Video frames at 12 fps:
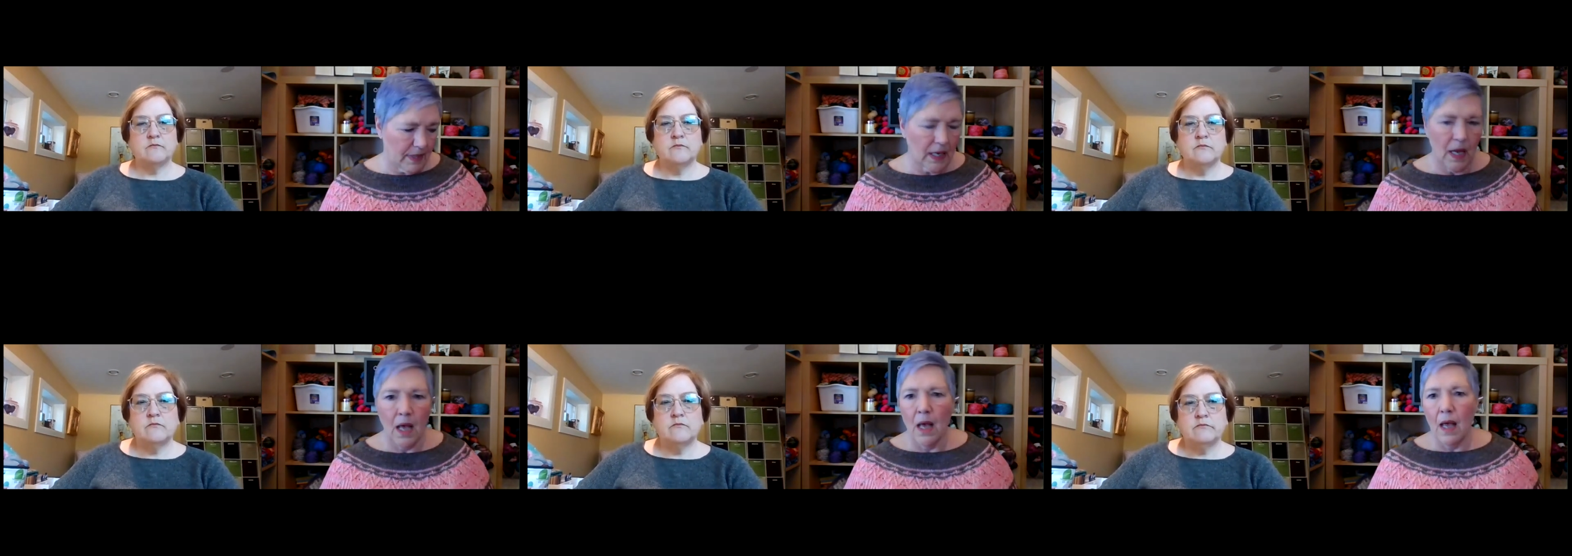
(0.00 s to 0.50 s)

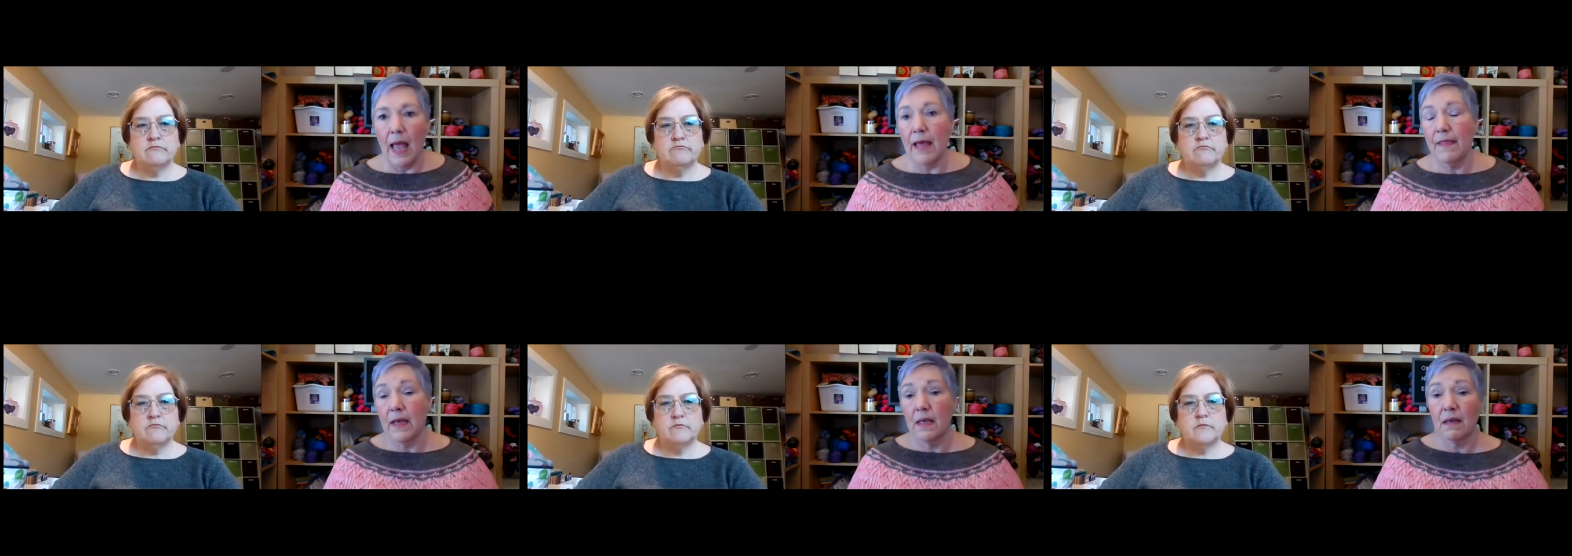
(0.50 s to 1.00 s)
Speaker 1: But
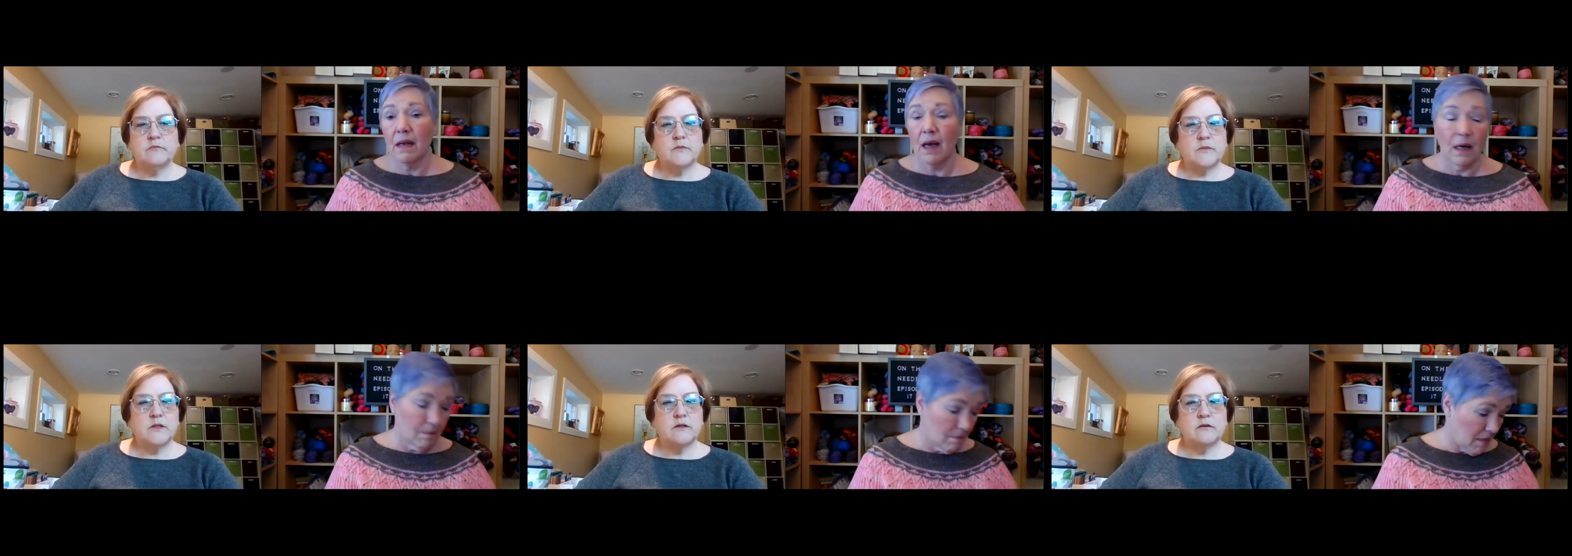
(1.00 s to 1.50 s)
and then
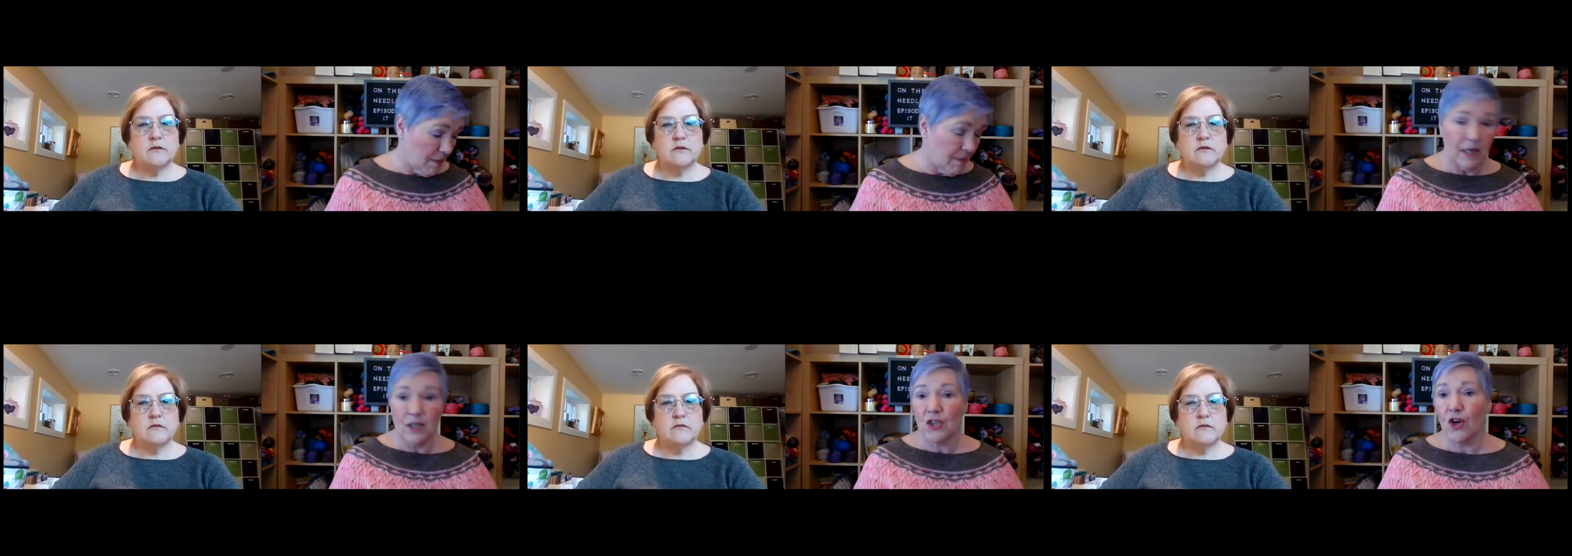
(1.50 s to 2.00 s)
um,
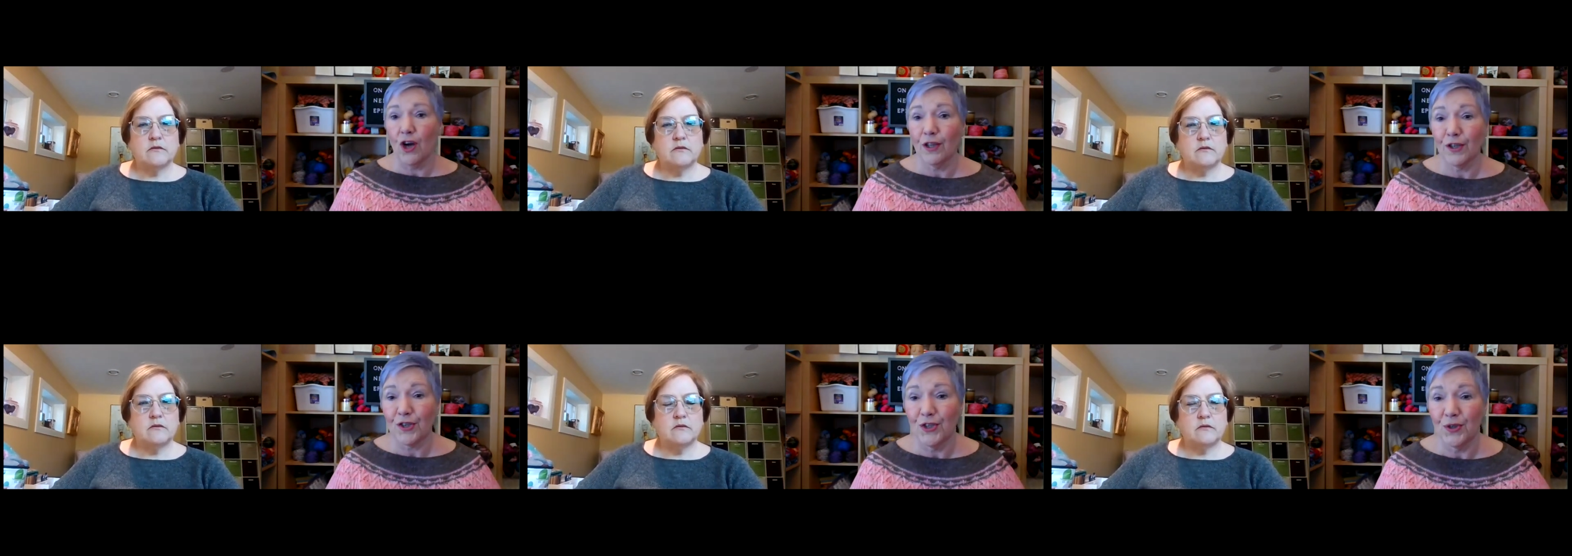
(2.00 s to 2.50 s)
maybe a
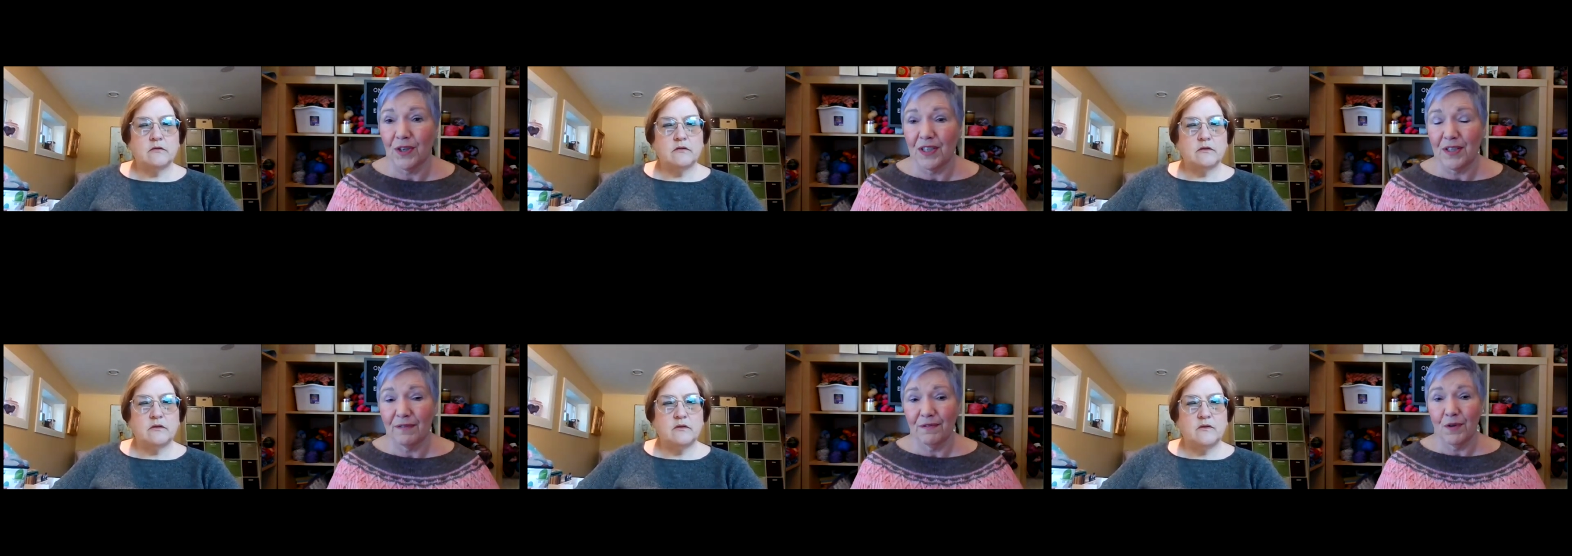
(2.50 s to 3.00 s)
shawl or two
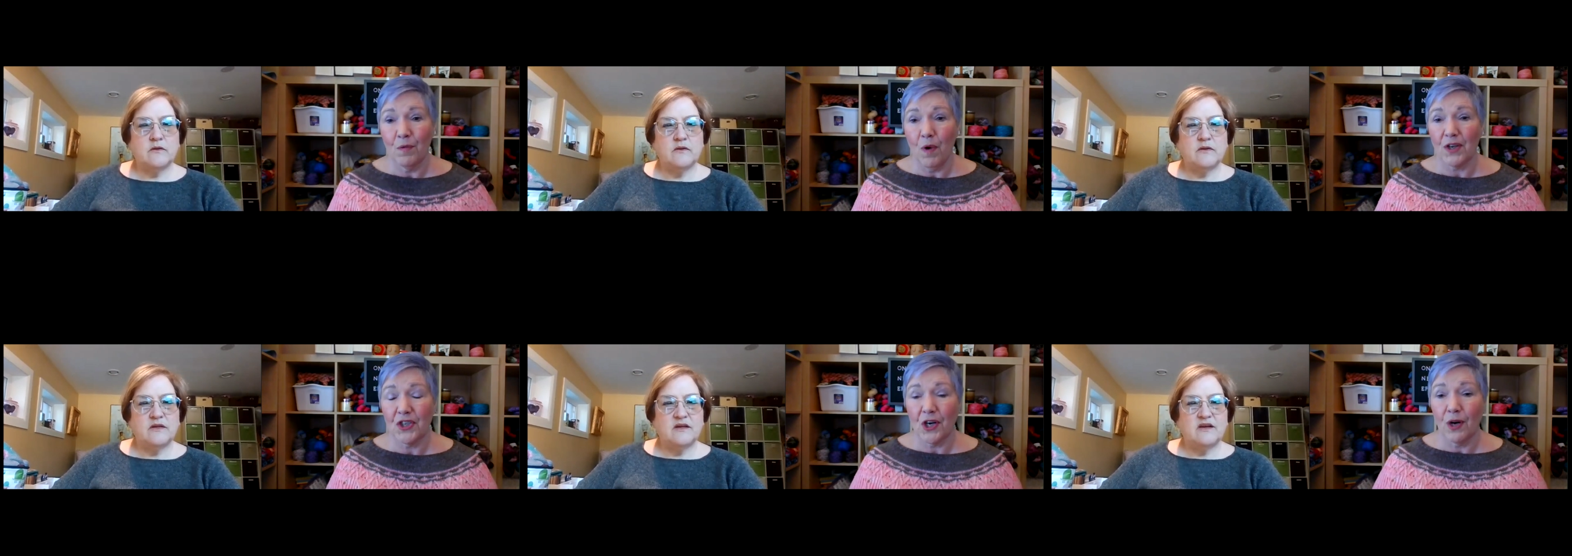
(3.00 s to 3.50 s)
because if you
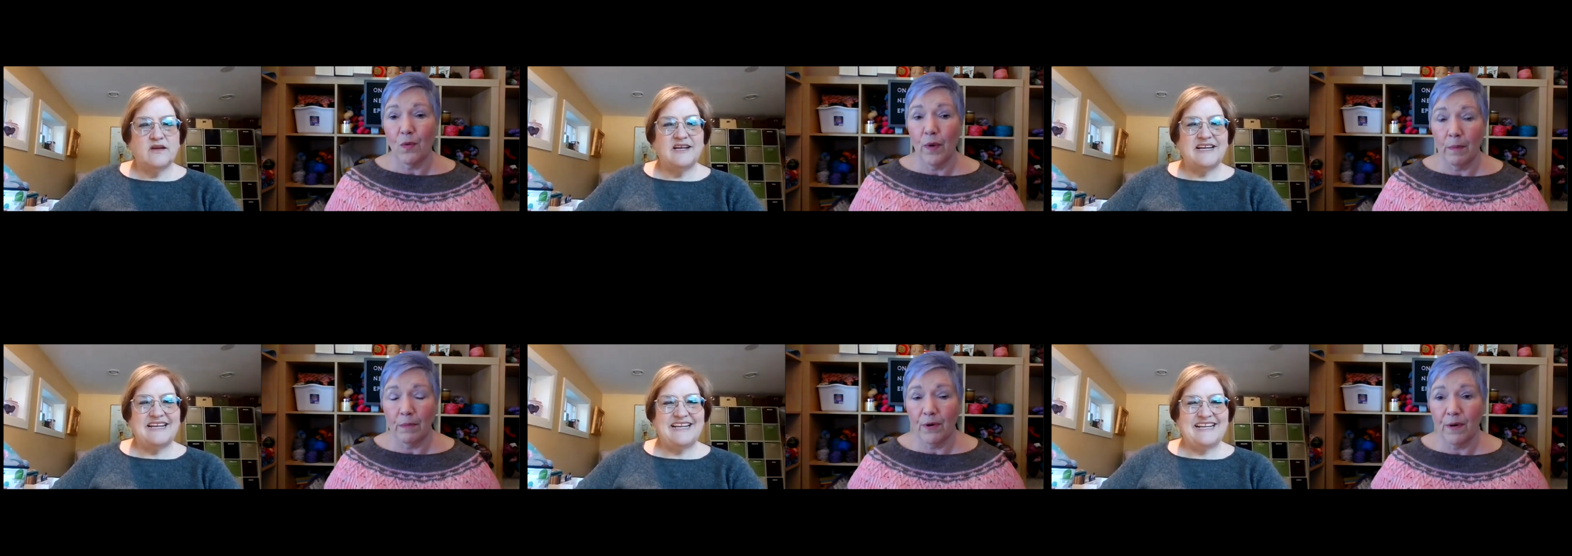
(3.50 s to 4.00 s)
watched our
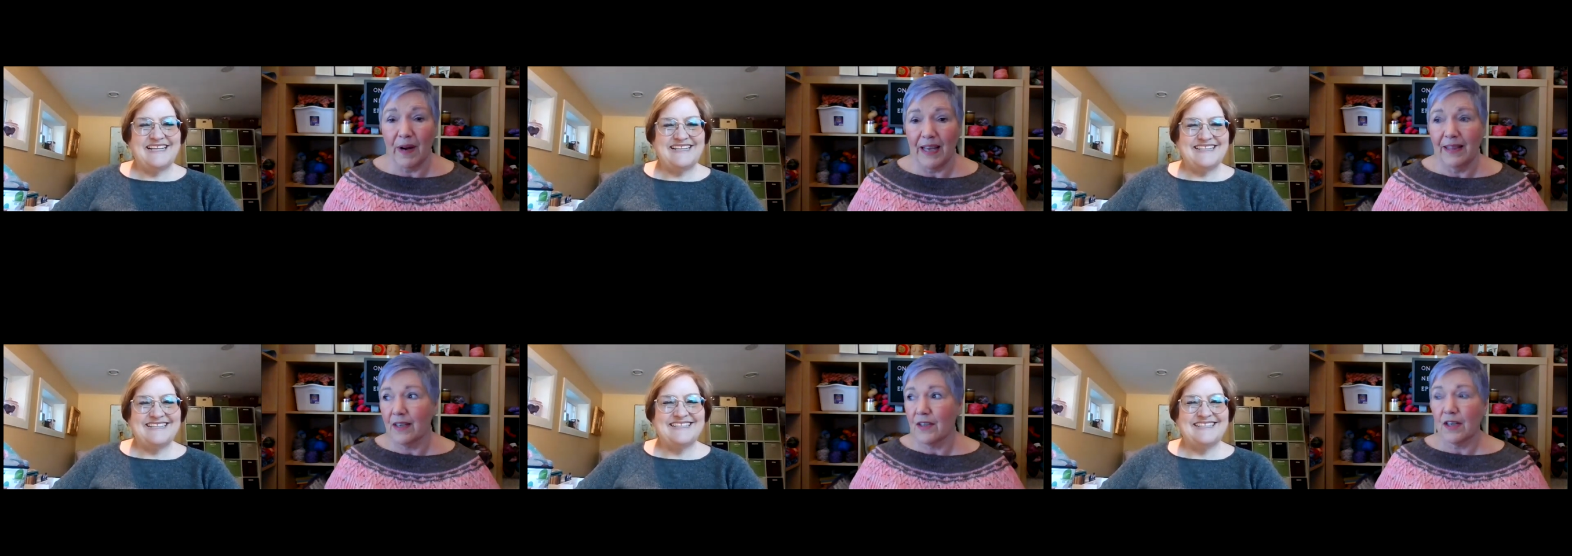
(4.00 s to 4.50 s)
whip
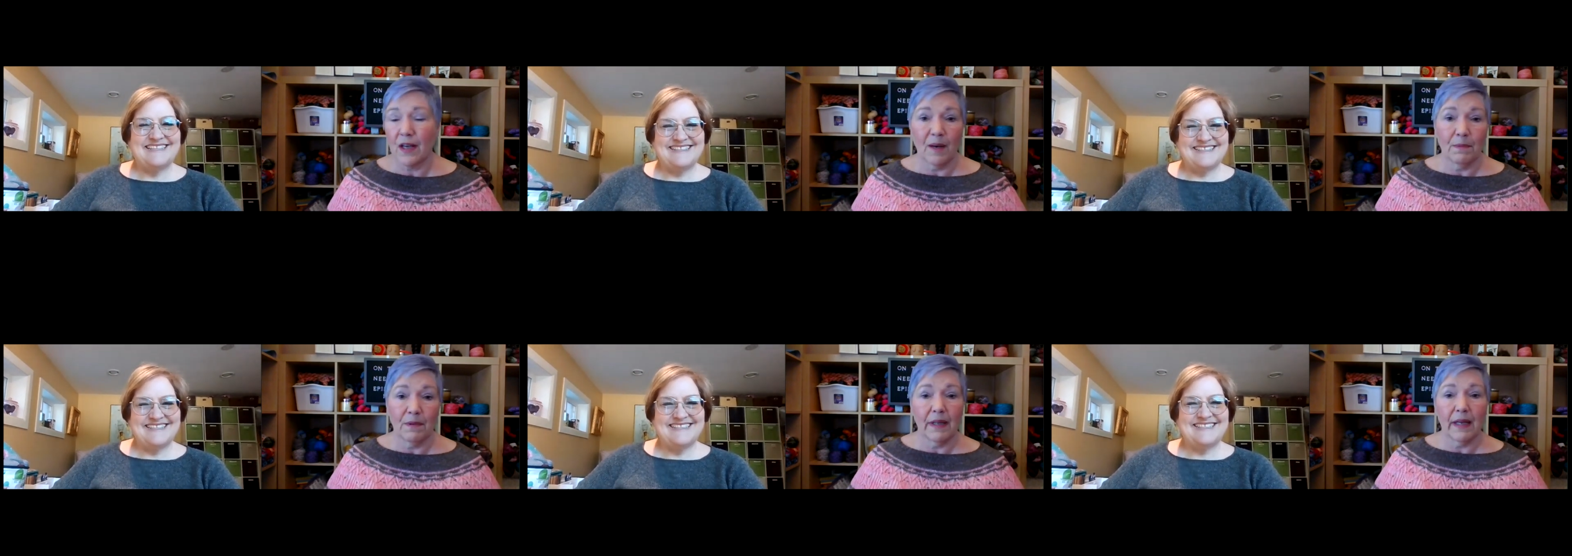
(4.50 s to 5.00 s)
parade, there's a
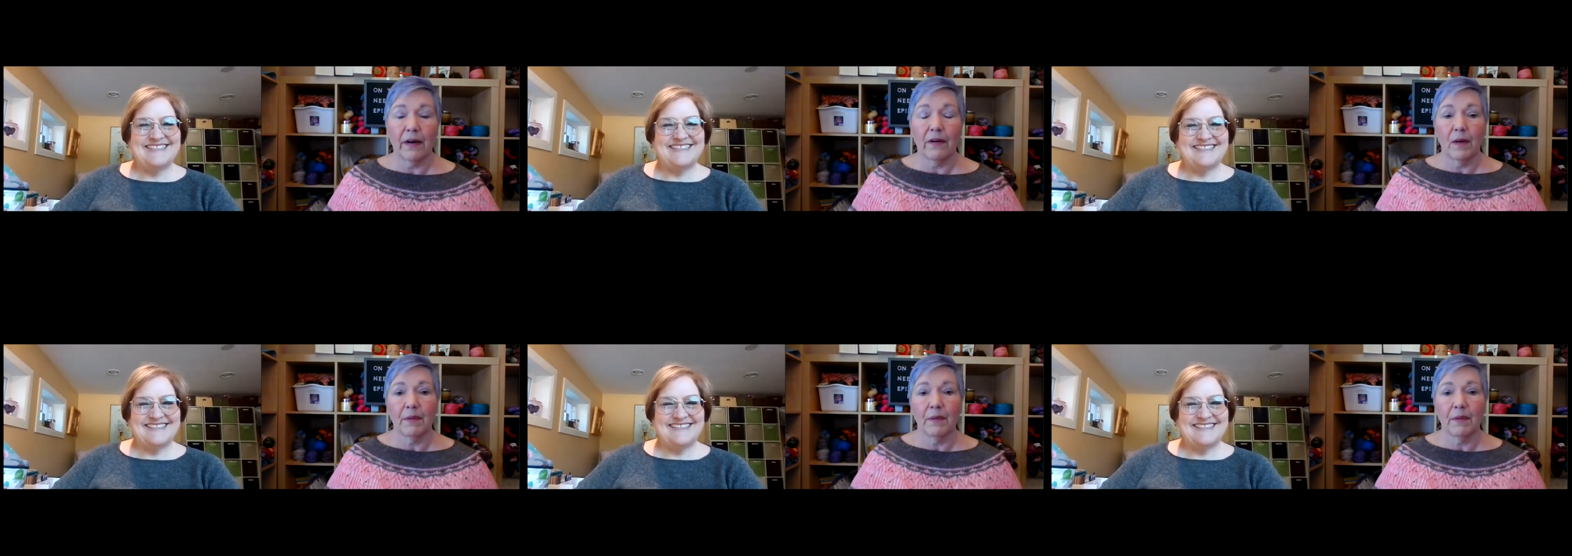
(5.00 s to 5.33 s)
couple there.